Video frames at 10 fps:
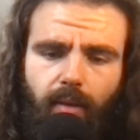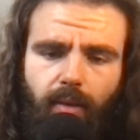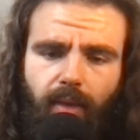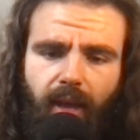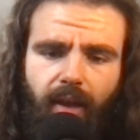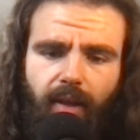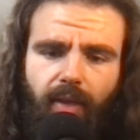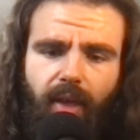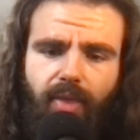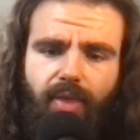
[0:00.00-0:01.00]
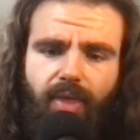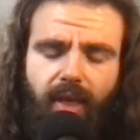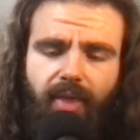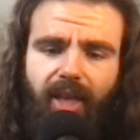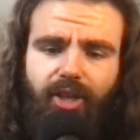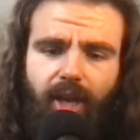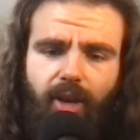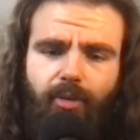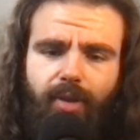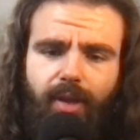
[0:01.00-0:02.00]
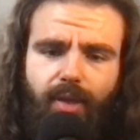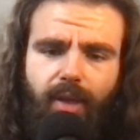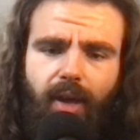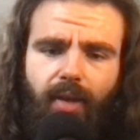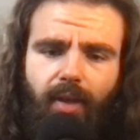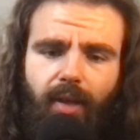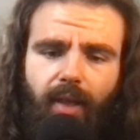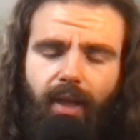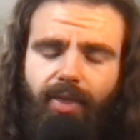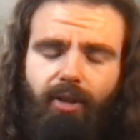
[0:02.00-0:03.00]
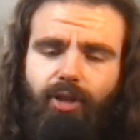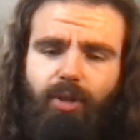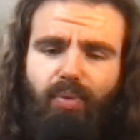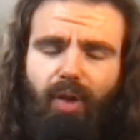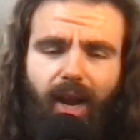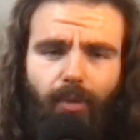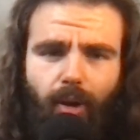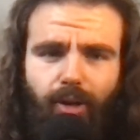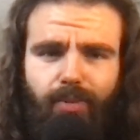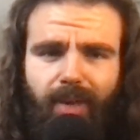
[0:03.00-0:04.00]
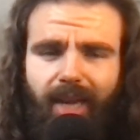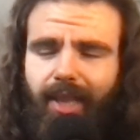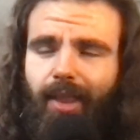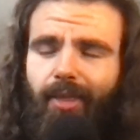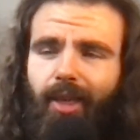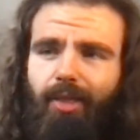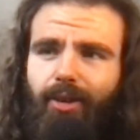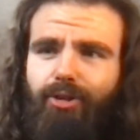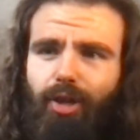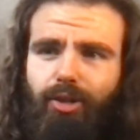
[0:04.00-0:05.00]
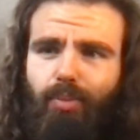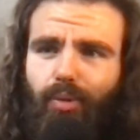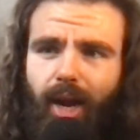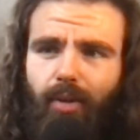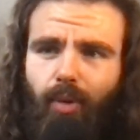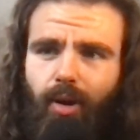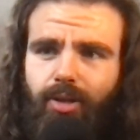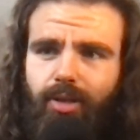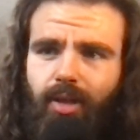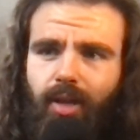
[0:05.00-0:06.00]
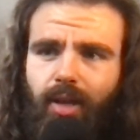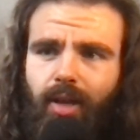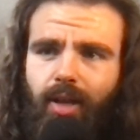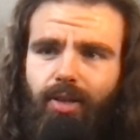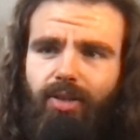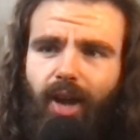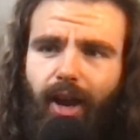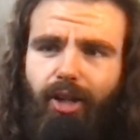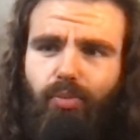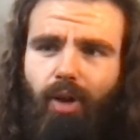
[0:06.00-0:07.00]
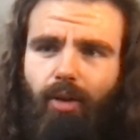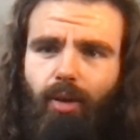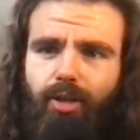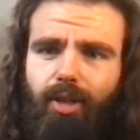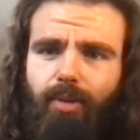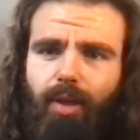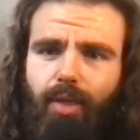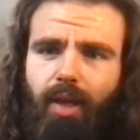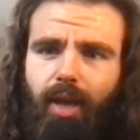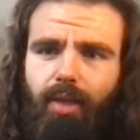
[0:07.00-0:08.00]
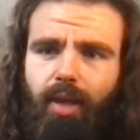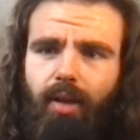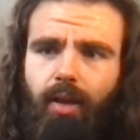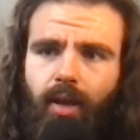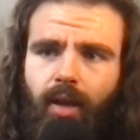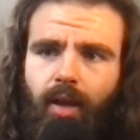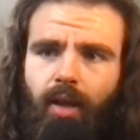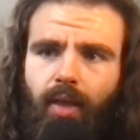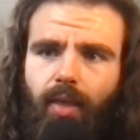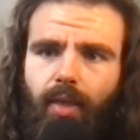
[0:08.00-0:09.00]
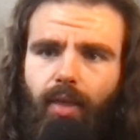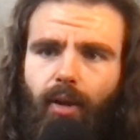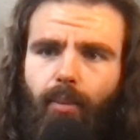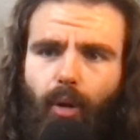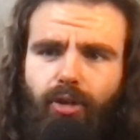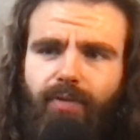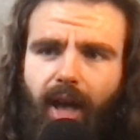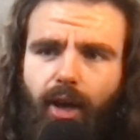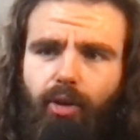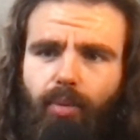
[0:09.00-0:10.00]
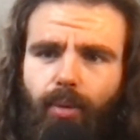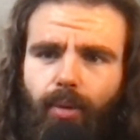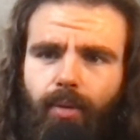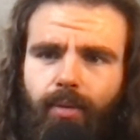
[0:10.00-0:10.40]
They they think they genuinely think they're just brainwashed, man. Like they're just brainwashed. Society's brainwashed them to think that they're most valuable